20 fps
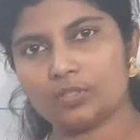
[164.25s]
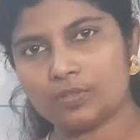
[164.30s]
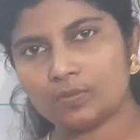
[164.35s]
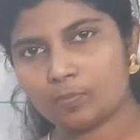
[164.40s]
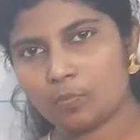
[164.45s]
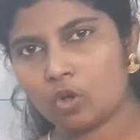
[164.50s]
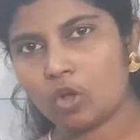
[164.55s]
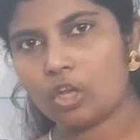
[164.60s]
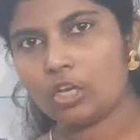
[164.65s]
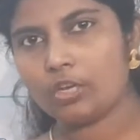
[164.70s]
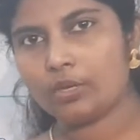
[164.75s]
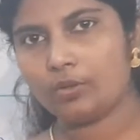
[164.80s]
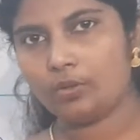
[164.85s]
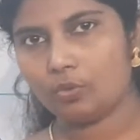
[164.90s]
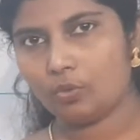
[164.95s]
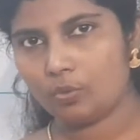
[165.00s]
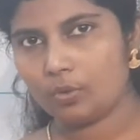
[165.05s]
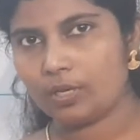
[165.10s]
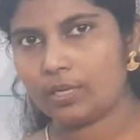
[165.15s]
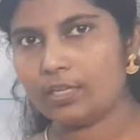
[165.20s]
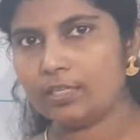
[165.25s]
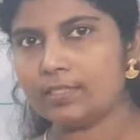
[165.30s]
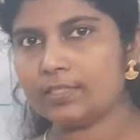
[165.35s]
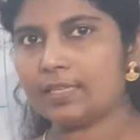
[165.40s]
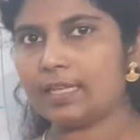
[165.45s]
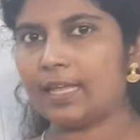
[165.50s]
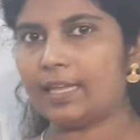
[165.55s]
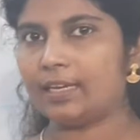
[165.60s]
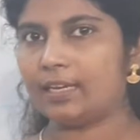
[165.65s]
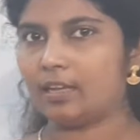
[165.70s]
small
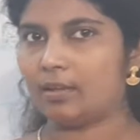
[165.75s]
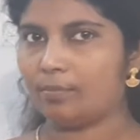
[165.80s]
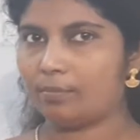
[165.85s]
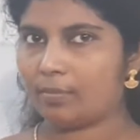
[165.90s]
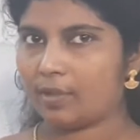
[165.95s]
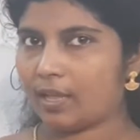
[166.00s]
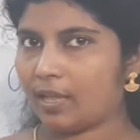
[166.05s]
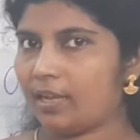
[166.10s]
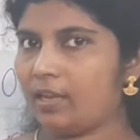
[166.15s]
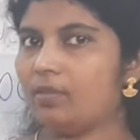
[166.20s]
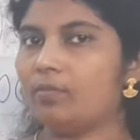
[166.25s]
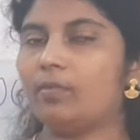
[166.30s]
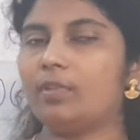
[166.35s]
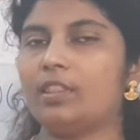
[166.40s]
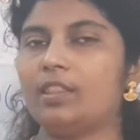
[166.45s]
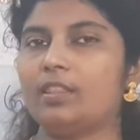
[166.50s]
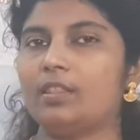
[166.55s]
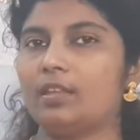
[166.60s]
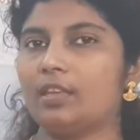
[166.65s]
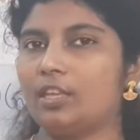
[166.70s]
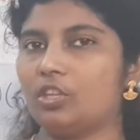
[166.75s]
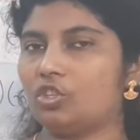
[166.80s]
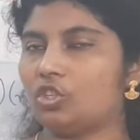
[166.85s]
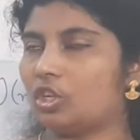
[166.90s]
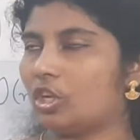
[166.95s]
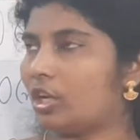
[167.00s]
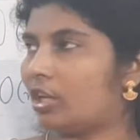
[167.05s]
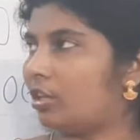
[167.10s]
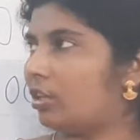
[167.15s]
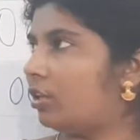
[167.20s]
units and combine with each
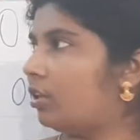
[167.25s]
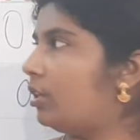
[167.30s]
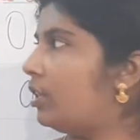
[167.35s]
other,